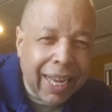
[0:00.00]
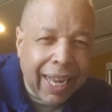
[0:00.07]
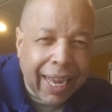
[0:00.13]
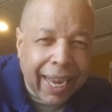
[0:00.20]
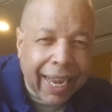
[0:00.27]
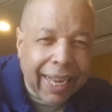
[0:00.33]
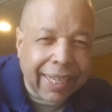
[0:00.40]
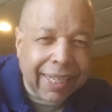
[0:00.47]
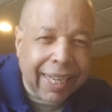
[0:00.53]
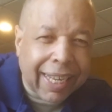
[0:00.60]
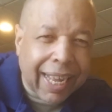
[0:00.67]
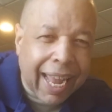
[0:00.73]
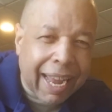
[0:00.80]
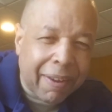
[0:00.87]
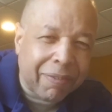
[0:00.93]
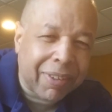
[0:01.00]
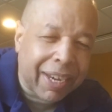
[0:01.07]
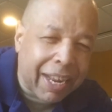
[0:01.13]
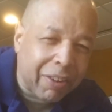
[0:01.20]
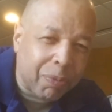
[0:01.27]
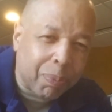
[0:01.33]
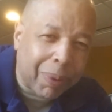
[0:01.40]
And uh, I have
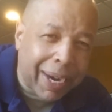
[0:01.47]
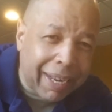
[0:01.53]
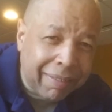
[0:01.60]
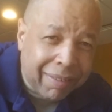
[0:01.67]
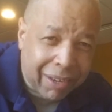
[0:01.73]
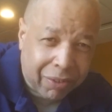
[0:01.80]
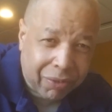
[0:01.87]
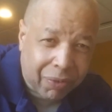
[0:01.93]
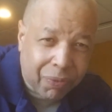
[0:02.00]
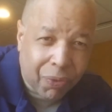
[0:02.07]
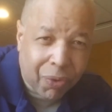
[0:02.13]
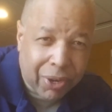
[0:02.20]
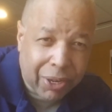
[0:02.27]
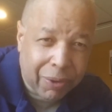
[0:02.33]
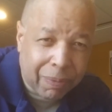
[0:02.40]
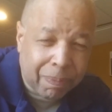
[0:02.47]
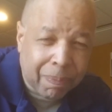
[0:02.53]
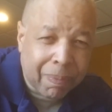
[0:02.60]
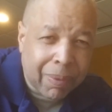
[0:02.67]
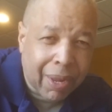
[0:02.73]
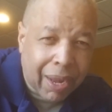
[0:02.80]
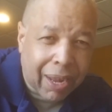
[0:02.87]
today's brain teaser for you.
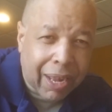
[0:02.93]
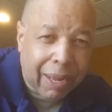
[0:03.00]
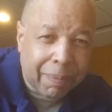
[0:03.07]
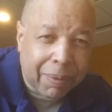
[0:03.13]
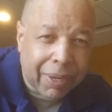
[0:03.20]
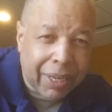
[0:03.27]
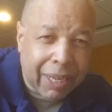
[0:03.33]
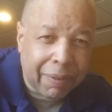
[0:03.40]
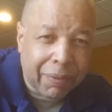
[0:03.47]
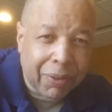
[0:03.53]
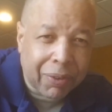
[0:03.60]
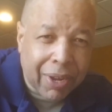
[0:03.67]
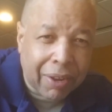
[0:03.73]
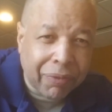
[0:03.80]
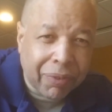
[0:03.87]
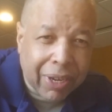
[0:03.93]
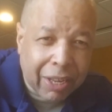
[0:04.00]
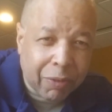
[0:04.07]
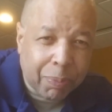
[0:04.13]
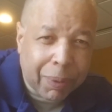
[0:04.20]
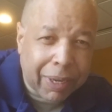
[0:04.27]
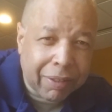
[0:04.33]
Uh, I'm going to give you yesterday's
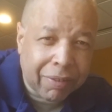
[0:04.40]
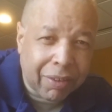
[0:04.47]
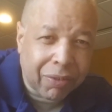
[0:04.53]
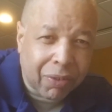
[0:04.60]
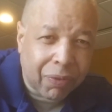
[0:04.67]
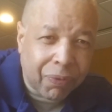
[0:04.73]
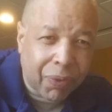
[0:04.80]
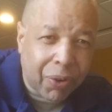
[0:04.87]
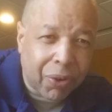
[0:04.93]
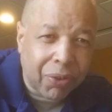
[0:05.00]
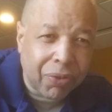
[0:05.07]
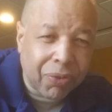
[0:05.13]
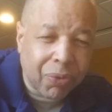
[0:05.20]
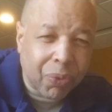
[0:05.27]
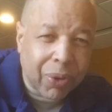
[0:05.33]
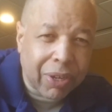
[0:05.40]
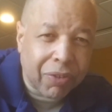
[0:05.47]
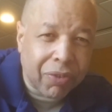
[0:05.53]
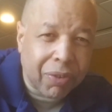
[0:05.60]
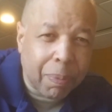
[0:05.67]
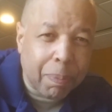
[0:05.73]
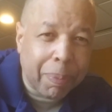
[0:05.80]
brain teaser first,
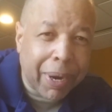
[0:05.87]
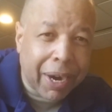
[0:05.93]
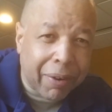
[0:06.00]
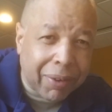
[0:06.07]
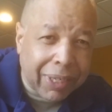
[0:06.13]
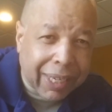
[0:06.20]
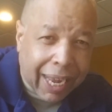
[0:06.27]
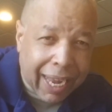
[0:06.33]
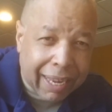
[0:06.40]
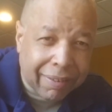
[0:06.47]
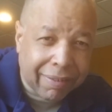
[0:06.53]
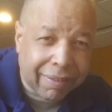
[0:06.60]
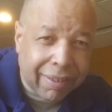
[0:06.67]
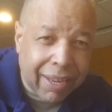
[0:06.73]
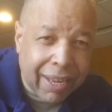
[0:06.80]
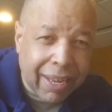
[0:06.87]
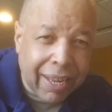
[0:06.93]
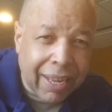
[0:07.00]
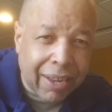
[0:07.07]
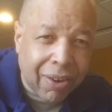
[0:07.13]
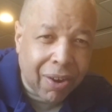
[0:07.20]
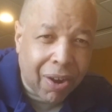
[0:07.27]
which Paradise
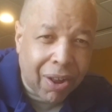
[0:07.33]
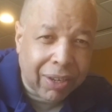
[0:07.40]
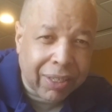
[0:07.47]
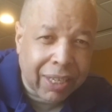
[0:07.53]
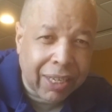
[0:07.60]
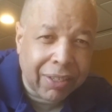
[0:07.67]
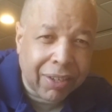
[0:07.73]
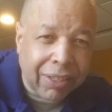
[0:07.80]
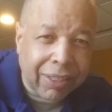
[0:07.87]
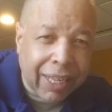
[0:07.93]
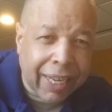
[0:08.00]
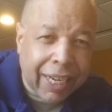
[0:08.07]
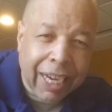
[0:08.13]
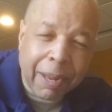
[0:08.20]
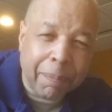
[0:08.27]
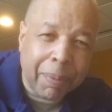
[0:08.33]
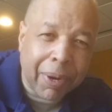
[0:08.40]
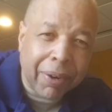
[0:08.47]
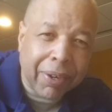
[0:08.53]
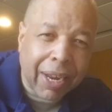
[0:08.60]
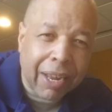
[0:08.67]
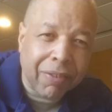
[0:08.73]
called in. Young lady named
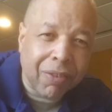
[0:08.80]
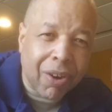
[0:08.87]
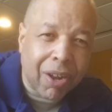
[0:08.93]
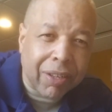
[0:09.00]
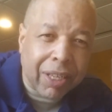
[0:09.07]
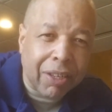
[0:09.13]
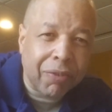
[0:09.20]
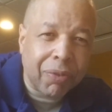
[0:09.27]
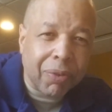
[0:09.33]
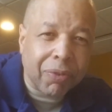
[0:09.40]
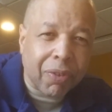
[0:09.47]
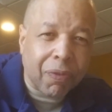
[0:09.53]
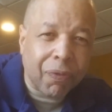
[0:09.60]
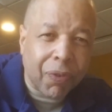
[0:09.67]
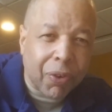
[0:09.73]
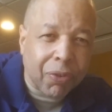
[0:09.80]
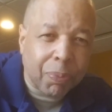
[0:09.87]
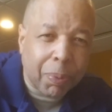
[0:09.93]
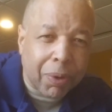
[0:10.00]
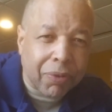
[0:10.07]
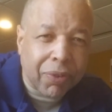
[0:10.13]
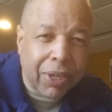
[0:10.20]
Paradise called in. She was the first
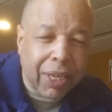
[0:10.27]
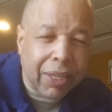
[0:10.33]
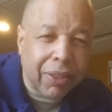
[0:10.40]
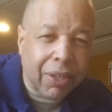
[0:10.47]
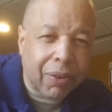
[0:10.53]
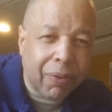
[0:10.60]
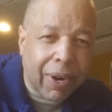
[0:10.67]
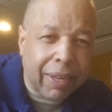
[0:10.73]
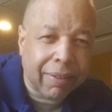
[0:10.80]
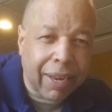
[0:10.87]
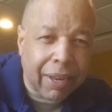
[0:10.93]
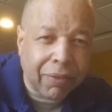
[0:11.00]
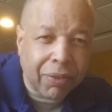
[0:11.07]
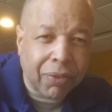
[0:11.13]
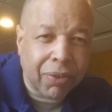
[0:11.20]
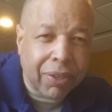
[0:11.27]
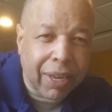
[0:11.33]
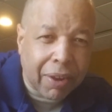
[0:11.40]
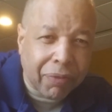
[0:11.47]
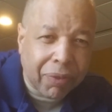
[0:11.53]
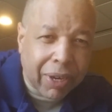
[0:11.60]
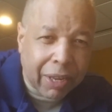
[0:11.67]
person to get the correct answer to
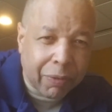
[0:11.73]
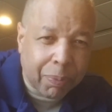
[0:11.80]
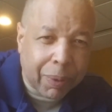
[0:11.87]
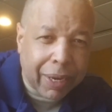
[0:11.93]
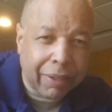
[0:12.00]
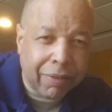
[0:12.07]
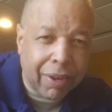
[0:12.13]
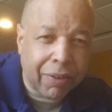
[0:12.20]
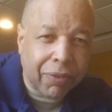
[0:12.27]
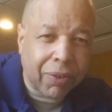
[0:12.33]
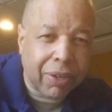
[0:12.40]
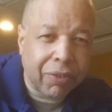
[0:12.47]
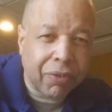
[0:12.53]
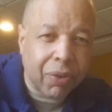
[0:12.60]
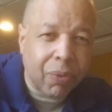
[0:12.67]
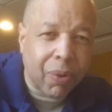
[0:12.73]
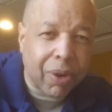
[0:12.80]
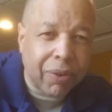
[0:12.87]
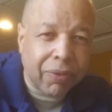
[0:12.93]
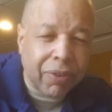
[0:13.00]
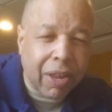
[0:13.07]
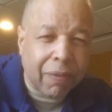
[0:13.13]
yesterday's brain teaser, and she won
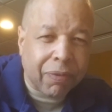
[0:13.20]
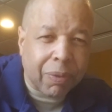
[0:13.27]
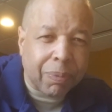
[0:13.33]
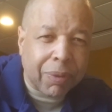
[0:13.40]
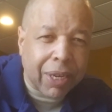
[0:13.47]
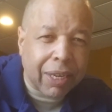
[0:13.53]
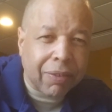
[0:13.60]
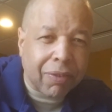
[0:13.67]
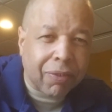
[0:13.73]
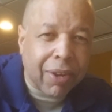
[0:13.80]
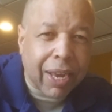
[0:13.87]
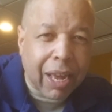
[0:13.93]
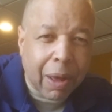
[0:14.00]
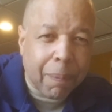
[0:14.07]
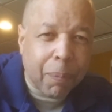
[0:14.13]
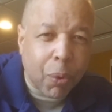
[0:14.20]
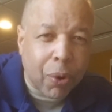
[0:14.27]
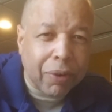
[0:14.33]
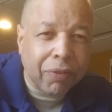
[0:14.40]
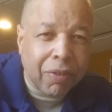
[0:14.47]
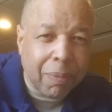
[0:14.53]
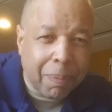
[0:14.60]
herself some tickets to check out
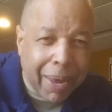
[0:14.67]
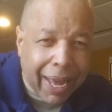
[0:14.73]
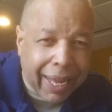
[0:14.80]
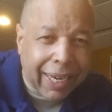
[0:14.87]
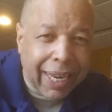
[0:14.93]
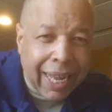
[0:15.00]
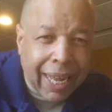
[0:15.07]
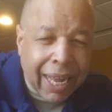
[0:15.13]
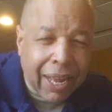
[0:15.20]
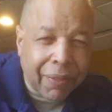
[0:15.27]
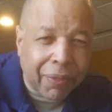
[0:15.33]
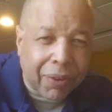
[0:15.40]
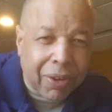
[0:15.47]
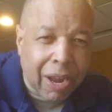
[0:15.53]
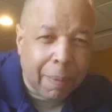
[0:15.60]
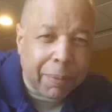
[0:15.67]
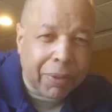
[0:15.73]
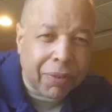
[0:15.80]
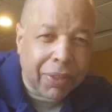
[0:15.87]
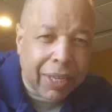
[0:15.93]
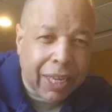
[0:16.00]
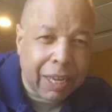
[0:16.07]
Boyz II Men. They're coming to
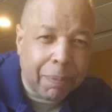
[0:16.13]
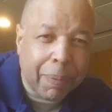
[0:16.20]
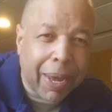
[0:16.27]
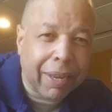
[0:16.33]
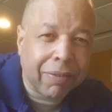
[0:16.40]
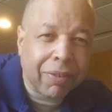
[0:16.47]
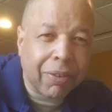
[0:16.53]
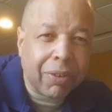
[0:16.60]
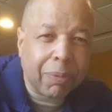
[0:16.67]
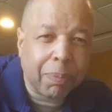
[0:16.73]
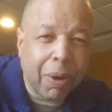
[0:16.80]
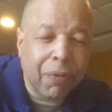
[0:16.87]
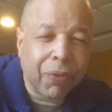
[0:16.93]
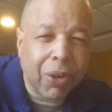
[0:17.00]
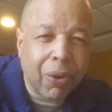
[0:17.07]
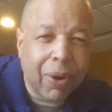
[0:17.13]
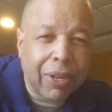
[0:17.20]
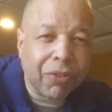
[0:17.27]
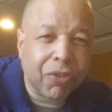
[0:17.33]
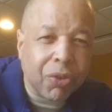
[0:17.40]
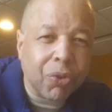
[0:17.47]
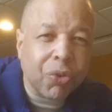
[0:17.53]
the Key Bank Center in Buffalo
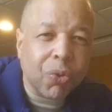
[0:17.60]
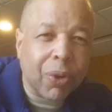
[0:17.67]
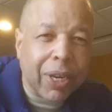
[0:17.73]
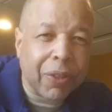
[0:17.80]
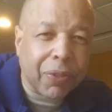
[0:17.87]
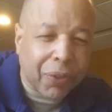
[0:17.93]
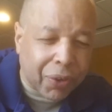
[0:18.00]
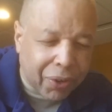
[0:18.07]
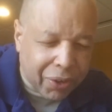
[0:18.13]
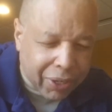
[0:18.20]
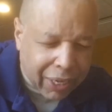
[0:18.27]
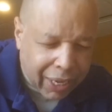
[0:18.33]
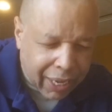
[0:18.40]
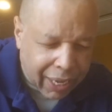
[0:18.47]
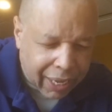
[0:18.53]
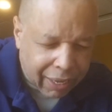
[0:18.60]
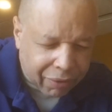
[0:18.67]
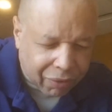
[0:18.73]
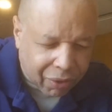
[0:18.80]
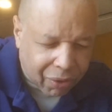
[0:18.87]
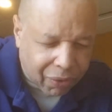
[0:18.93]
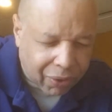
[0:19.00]
on June 23rd.
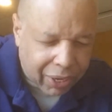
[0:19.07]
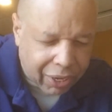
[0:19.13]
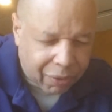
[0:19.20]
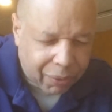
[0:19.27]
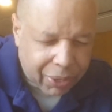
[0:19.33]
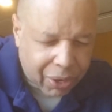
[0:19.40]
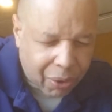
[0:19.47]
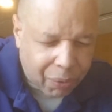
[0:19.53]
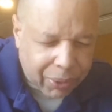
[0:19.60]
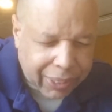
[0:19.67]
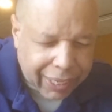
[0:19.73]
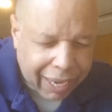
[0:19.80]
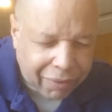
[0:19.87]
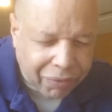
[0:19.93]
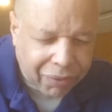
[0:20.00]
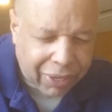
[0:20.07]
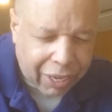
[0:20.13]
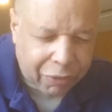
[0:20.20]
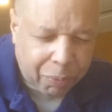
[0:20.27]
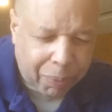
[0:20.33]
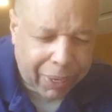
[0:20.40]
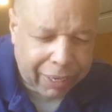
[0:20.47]
So here we go with
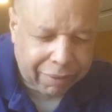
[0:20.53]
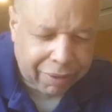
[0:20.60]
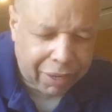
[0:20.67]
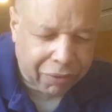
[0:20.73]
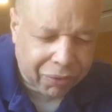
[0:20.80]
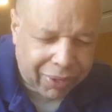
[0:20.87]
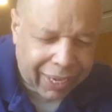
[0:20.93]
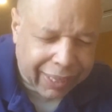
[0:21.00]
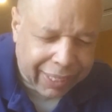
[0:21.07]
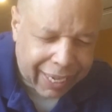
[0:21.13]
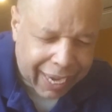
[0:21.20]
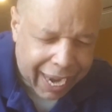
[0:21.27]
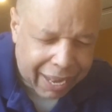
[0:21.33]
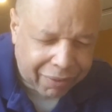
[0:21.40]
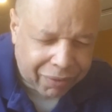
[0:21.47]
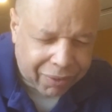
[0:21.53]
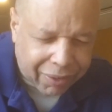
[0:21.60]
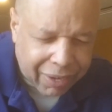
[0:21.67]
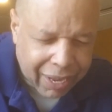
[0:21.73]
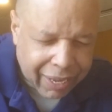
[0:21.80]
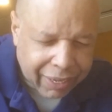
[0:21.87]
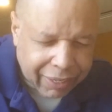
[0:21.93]
yesterday's brain teaser and the answer.
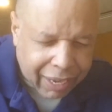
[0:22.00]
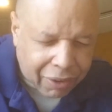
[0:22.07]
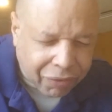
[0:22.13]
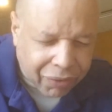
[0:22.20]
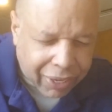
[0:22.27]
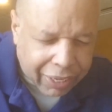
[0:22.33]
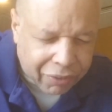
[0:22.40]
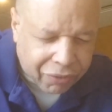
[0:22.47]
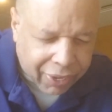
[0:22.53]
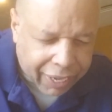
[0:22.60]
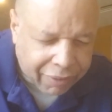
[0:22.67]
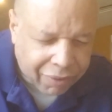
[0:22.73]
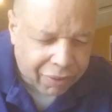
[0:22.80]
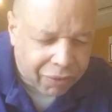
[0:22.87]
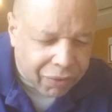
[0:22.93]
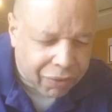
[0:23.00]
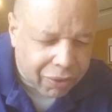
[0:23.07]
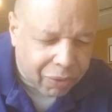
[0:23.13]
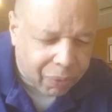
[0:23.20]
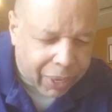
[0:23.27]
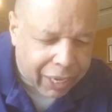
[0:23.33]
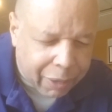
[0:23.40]
Yesterday, Jason stood
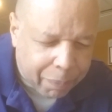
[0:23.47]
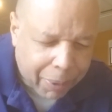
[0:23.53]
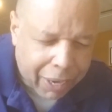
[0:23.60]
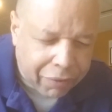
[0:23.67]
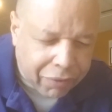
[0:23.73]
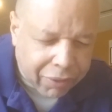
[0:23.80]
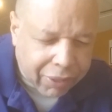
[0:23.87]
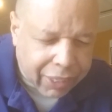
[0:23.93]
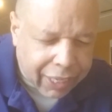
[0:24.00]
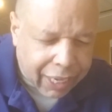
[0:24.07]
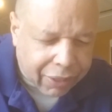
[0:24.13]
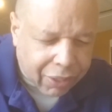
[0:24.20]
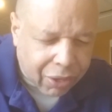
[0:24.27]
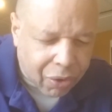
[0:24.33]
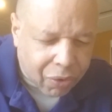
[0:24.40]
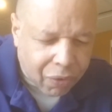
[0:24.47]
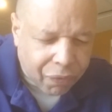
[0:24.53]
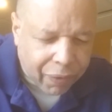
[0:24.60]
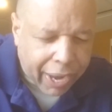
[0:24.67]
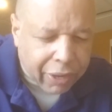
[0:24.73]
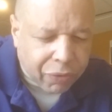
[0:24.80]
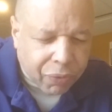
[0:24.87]
waiting patiently at the local
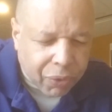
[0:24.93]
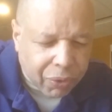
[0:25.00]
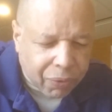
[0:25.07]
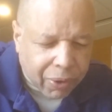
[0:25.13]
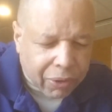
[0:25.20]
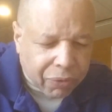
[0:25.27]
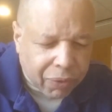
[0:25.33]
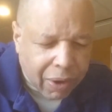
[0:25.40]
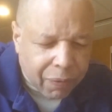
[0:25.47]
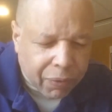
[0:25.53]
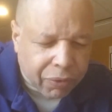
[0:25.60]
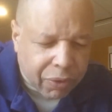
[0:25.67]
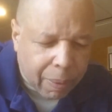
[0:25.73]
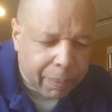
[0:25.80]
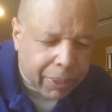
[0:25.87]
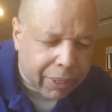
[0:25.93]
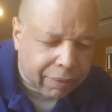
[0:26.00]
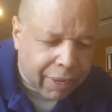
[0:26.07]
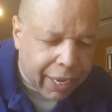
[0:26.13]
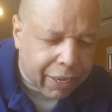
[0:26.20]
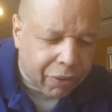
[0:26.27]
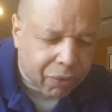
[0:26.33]
fast food restaurant for someone to
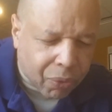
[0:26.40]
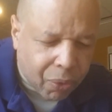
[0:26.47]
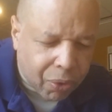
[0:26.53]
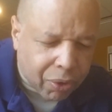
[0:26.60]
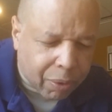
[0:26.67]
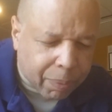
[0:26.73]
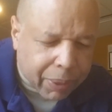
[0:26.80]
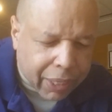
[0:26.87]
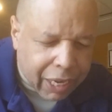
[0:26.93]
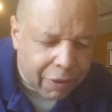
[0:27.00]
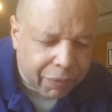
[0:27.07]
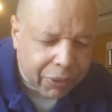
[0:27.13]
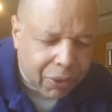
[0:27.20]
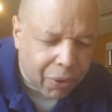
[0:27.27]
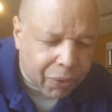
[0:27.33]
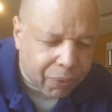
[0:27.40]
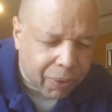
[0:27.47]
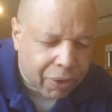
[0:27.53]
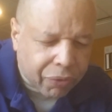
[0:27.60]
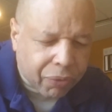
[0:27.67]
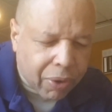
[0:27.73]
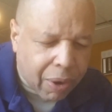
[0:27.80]
take his order, but even though the
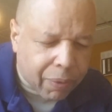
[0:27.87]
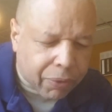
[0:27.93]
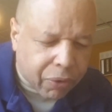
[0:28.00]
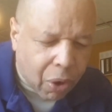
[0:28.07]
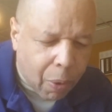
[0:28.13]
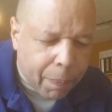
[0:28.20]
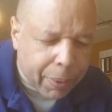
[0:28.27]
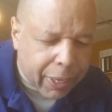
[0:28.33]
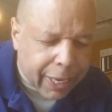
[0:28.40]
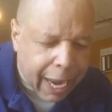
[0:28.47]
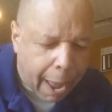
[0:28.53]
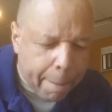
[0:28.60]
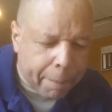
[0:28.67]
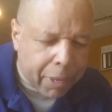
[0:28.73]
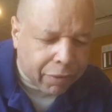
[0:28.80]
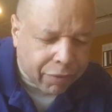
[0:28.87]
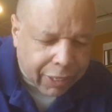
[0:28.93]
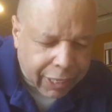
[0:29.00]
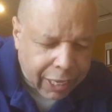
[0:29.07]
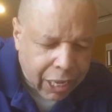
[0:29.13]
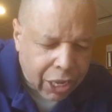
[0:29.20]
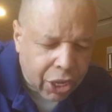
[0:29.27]
restaurant was open and not
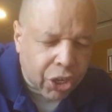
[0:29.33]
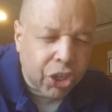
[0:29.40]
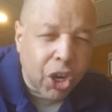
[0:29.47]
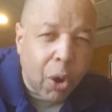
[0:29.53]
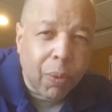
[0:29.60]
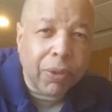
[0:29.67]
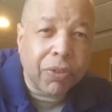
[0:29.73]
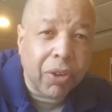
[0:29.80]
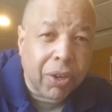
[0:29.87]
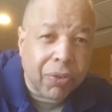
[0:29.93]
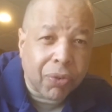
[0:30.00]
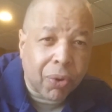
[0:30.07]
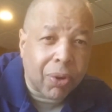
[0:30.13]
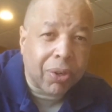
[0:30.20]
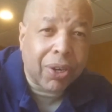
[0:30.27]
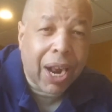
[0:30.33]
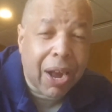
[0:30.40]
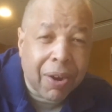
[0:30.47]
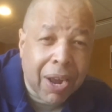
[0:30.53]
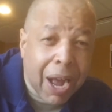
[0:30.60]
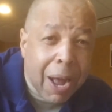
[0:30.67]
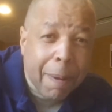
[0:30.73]
busy, no one took his order. How
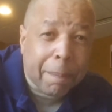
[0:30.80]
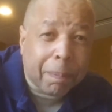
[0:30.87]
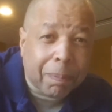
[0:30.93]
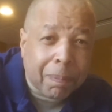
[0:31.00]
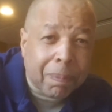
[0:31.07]
come?